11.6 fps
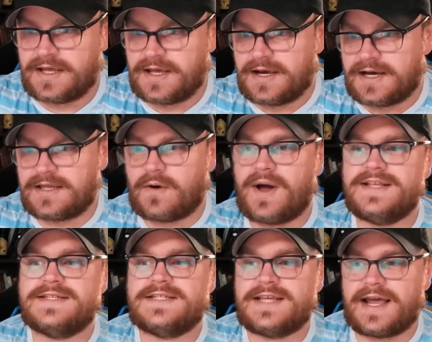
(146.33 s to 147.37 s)
I think
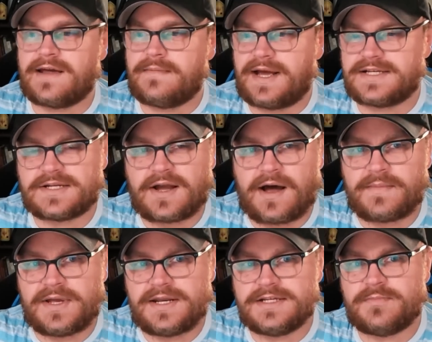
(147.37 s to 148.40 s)
white's second best
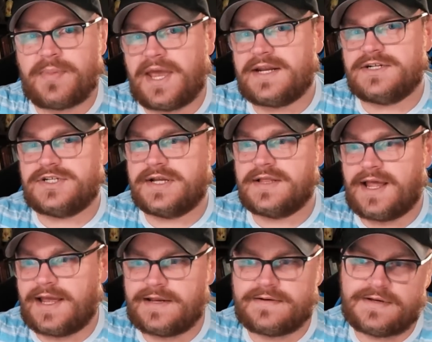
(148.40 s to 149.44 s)
common is Banishing
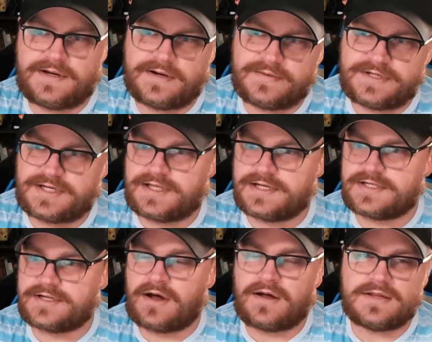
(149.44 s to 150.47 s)
Light. We see
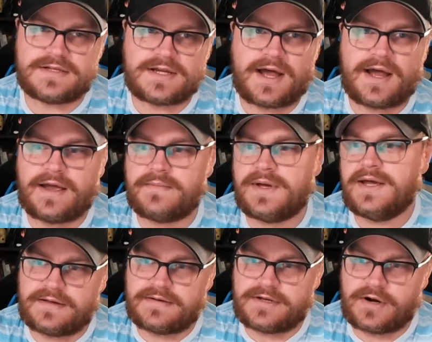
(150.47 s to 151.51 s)
this all the time.
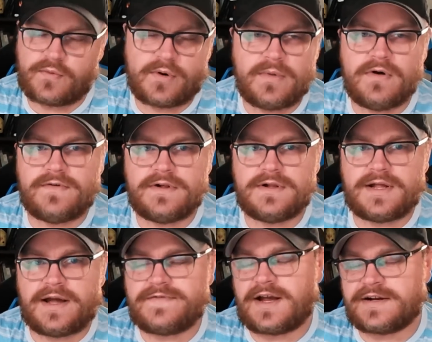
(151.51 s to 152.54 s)
Removal,
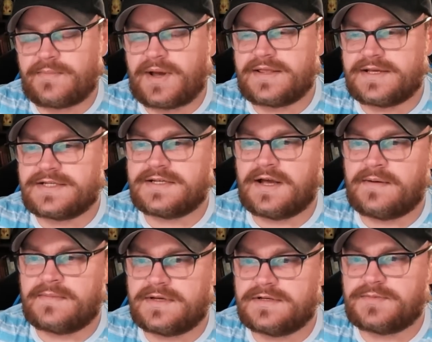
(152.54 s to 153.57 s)
I've talked about this
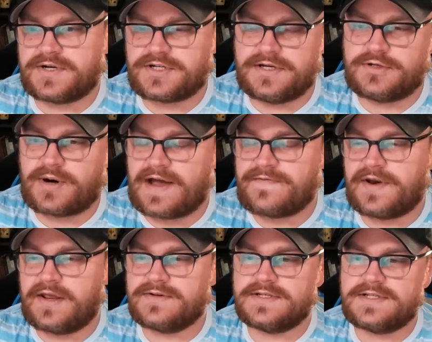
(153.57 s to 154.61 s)
some, especially in draft
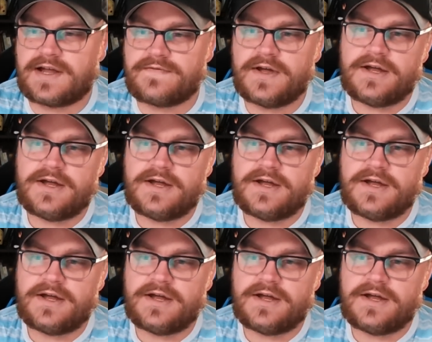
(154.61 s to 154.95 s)
videos and stuff.